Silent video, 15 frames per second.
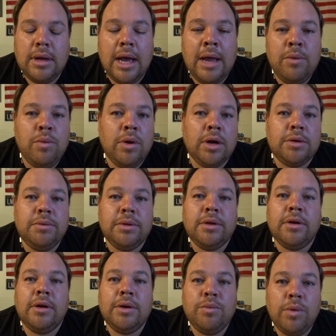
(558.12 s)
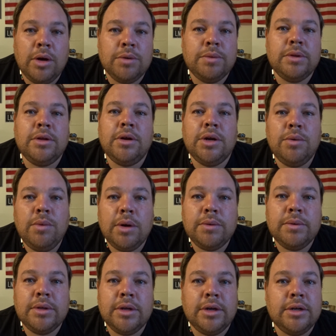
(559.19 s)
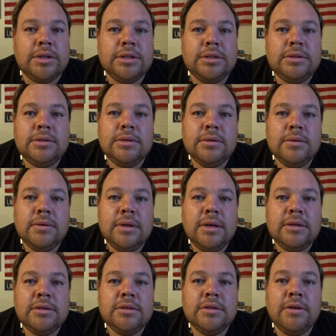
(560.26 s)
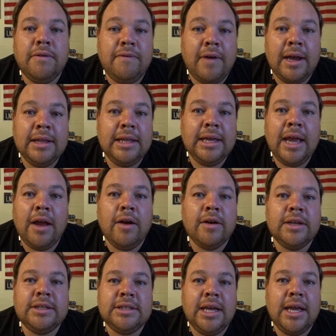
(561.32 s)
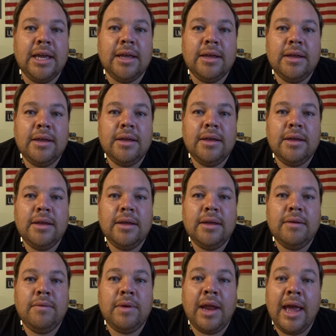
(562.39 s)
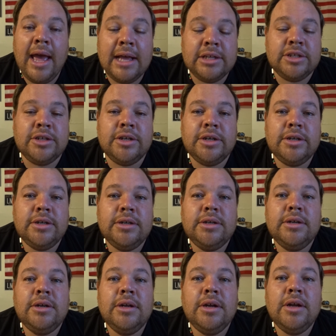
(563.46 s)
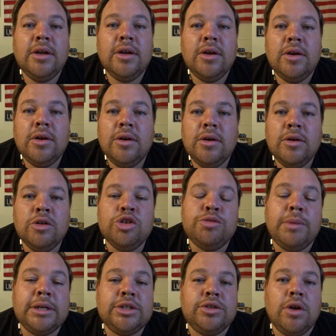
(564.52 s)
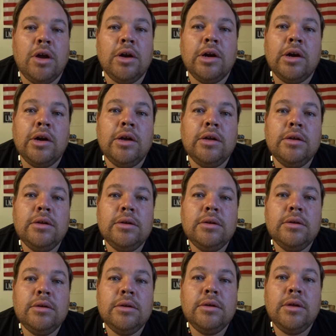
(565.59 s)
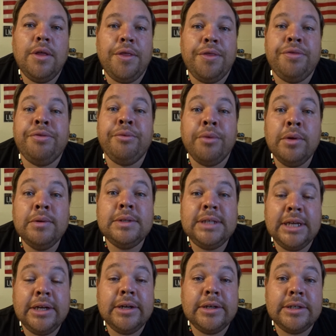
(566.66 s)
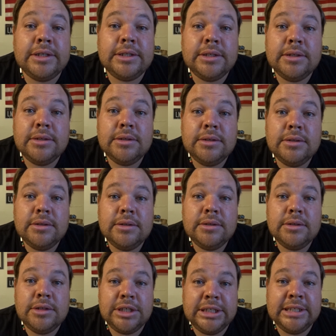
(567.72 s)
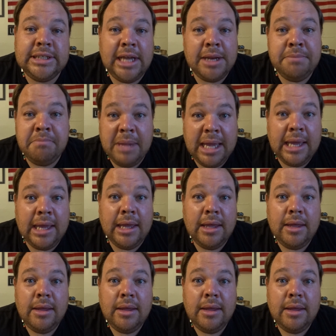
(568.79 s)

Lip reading: I worked with her and worked with her and worked with her to finally get her to say, when I asked her, who's my strong girl? Through tears, she said me.